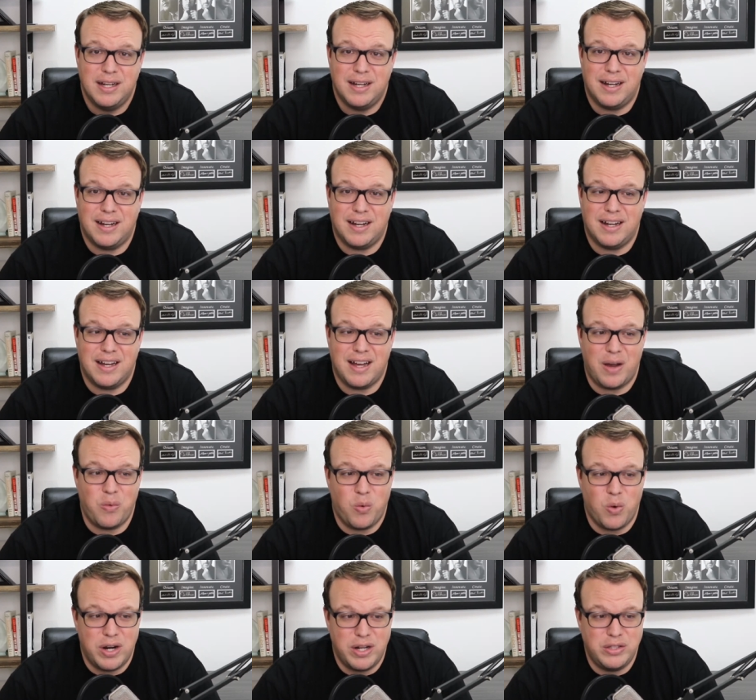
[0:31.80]
uh, I
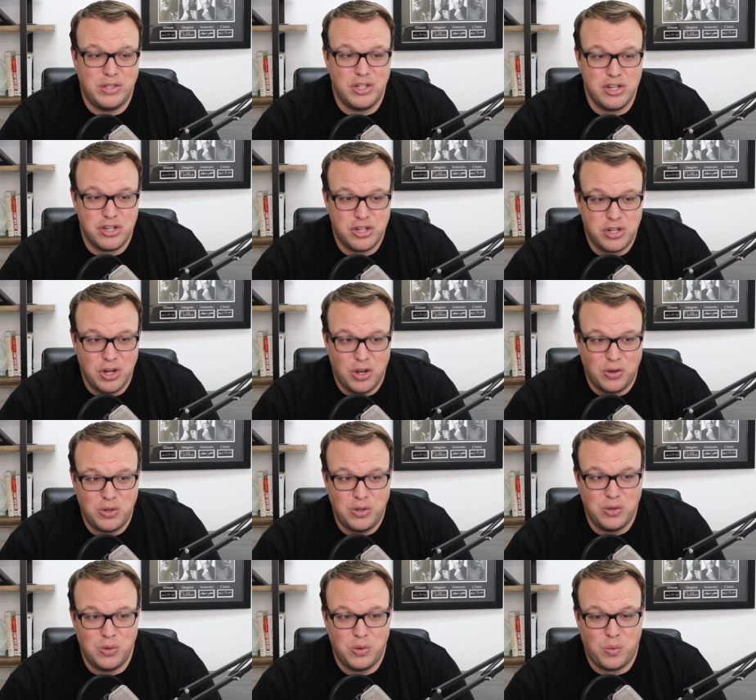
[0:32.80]
wanted to show
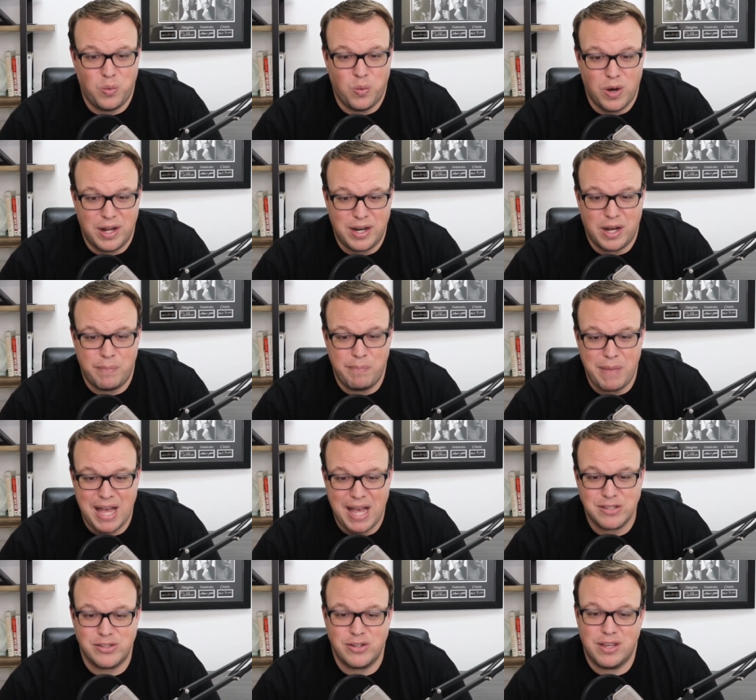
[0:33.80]
you what a
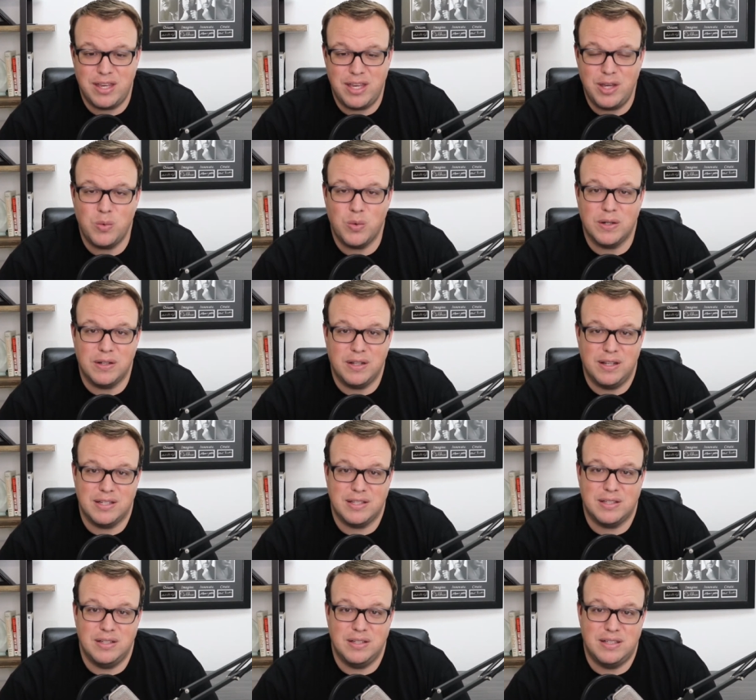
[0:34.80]
master keyword
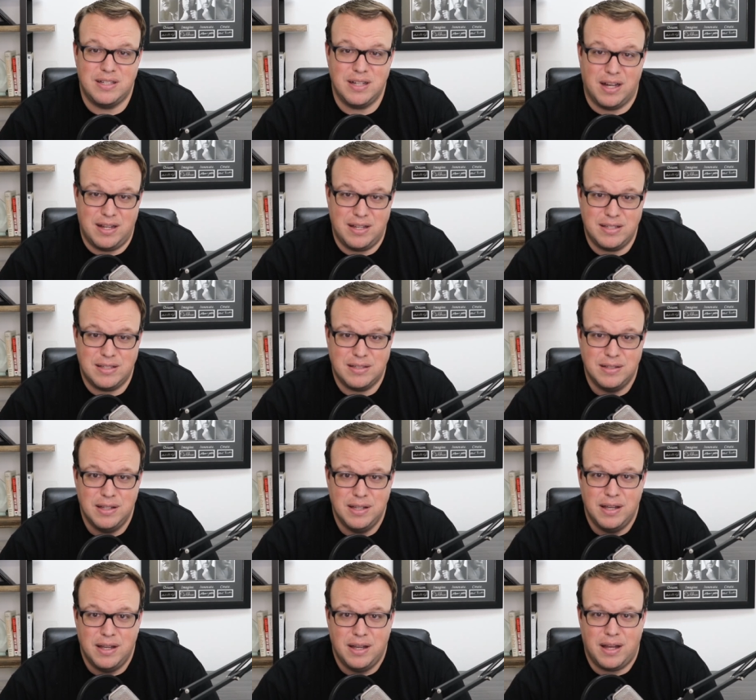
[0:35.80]
list does.
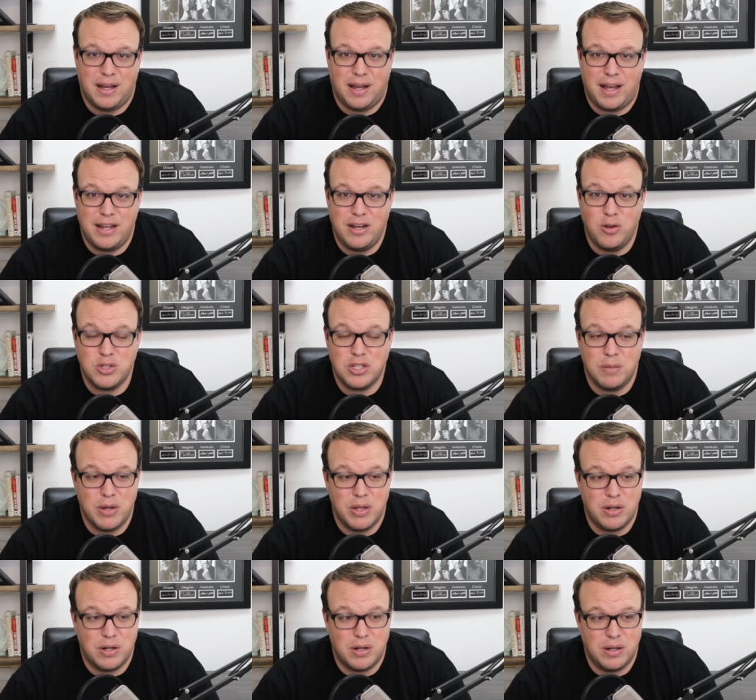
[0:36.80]
Uh, I know some
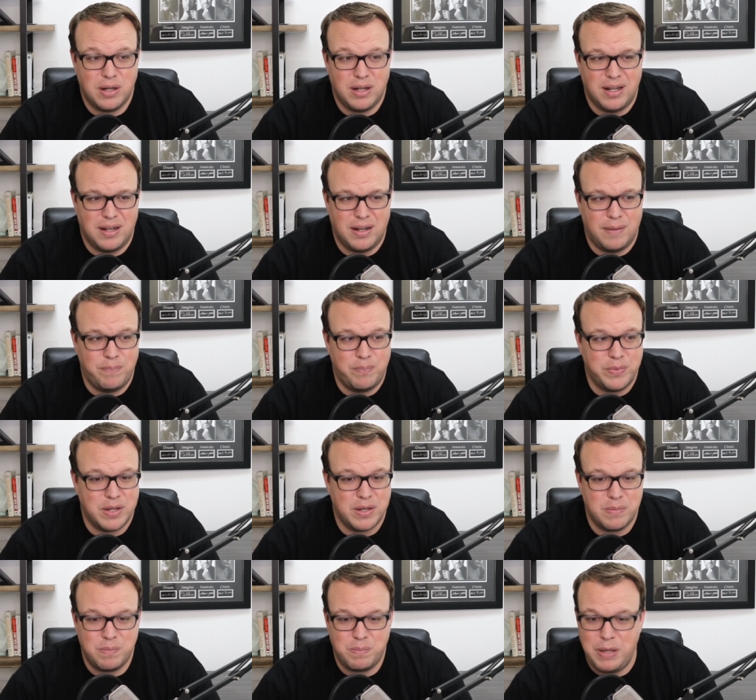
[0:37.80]
other um,
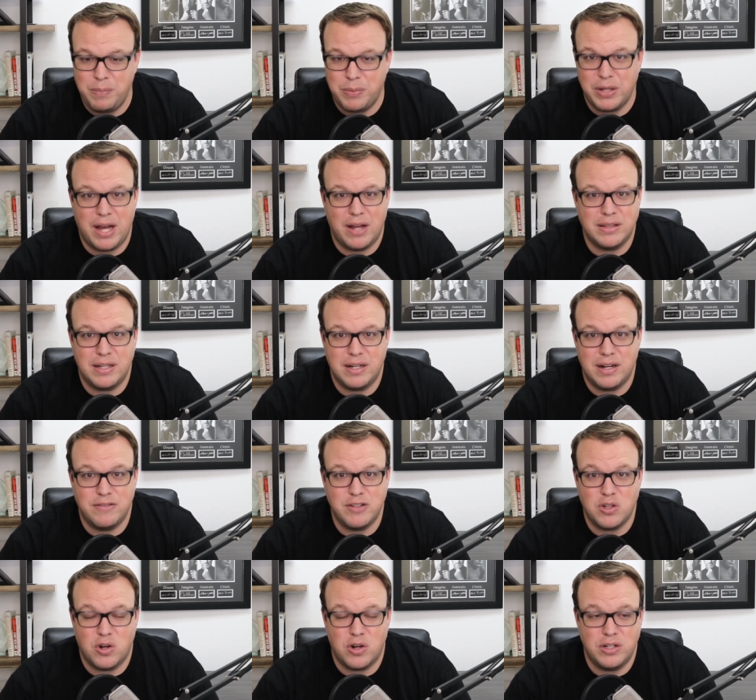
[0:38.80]
people out there
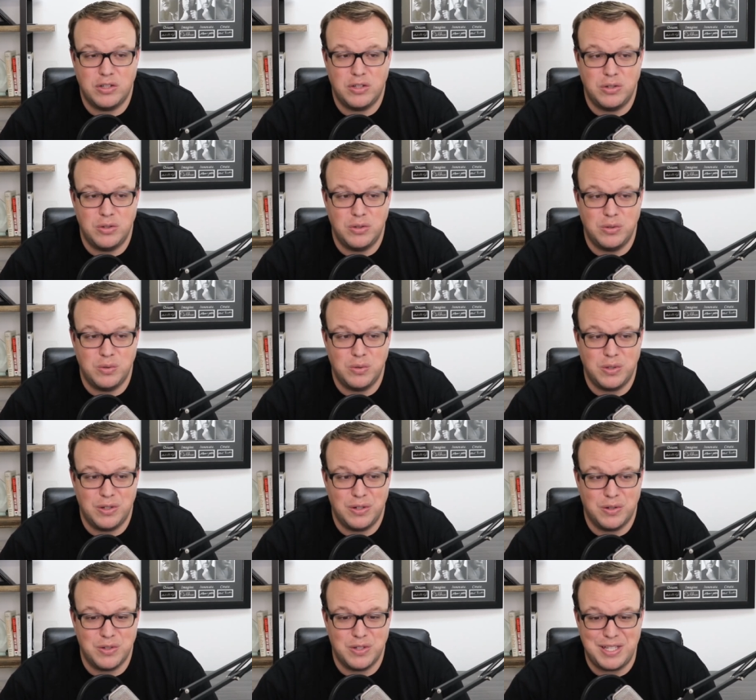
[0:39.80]
have started to,
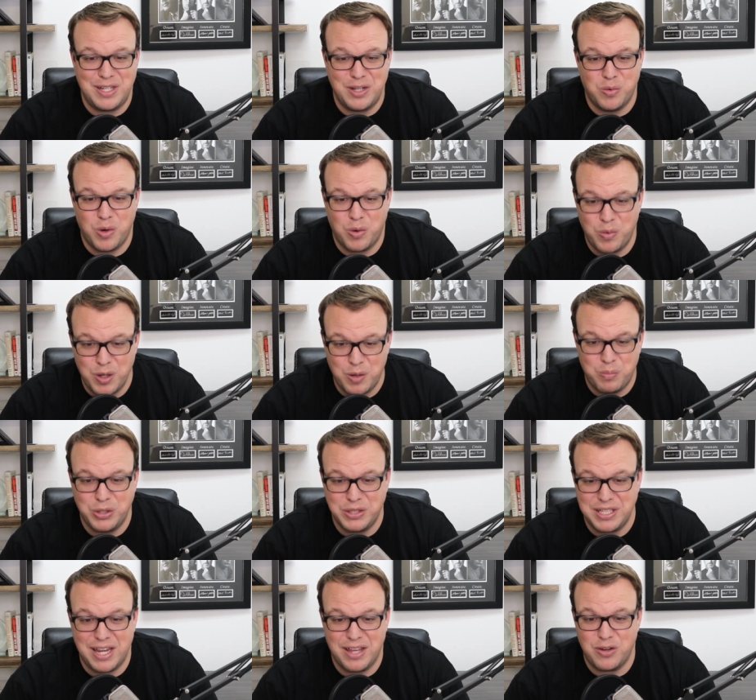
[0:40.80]
you know, steal what we had
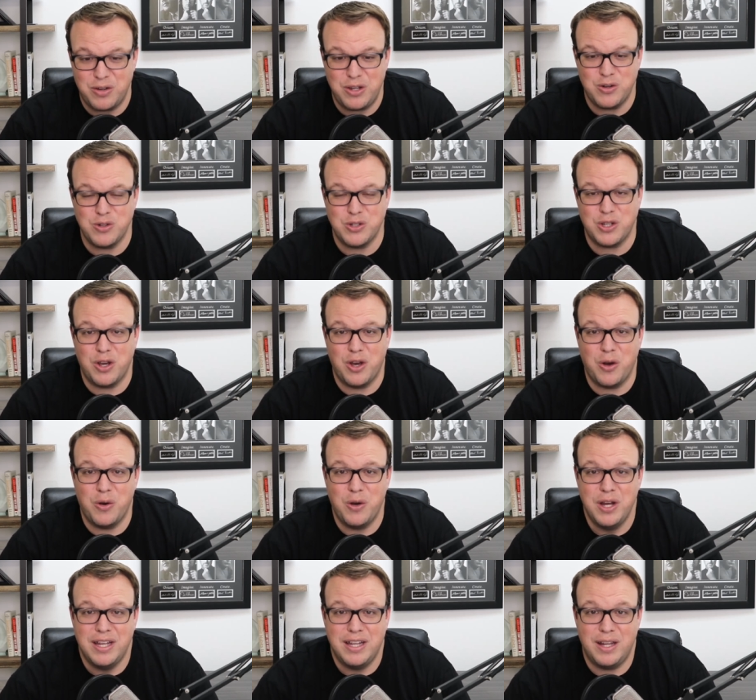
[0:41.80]
put together years
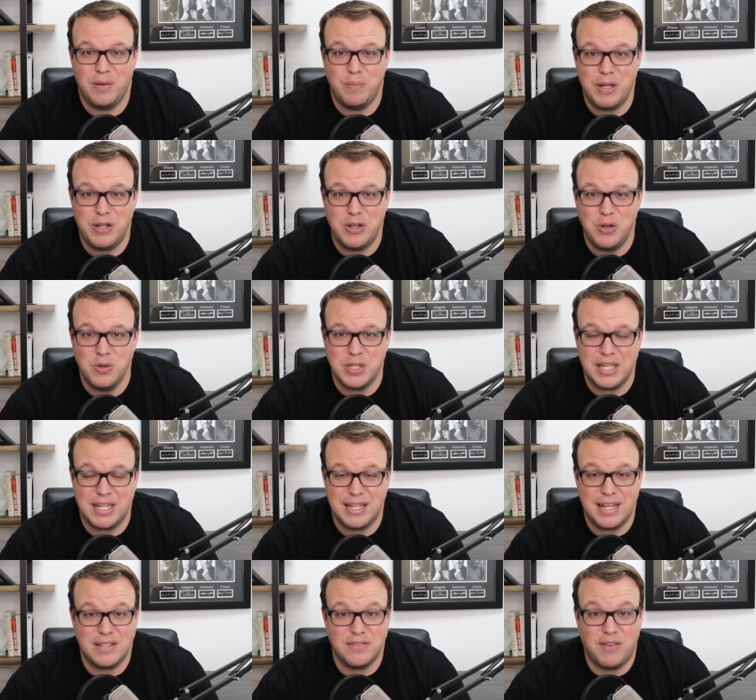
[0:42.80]
ago and been
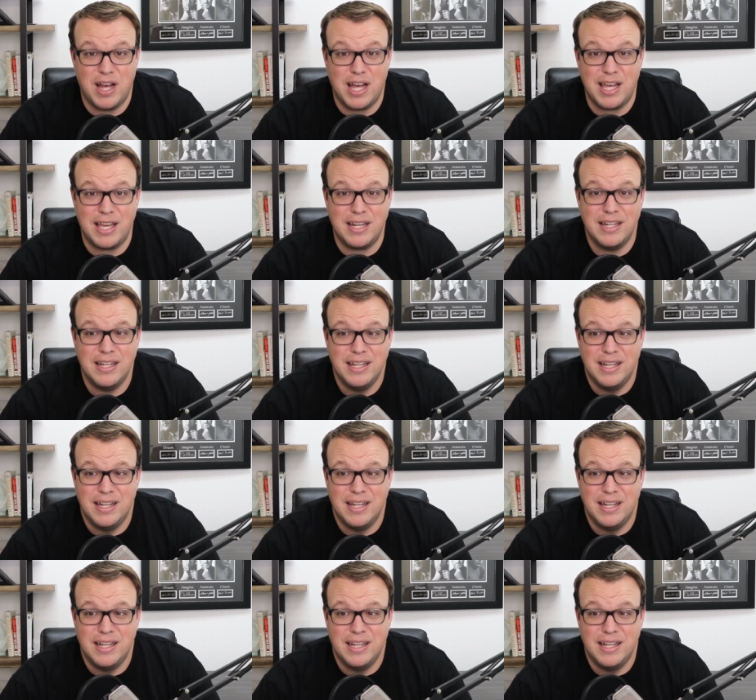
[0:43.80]
using, and that's fine.